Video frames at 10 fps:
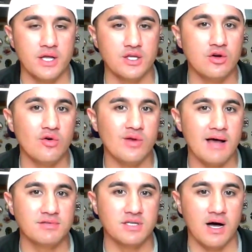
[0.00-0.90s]
and you don't
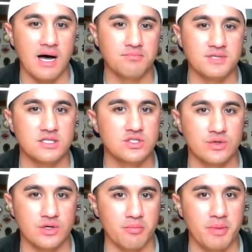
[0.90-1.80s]
have to opt
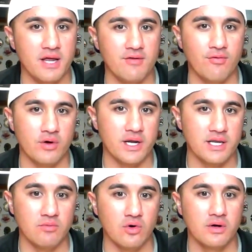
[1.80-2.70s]
into it or pay for it
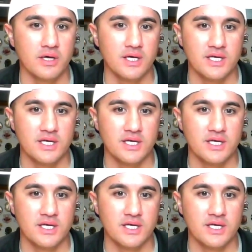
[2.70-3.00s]
anymore.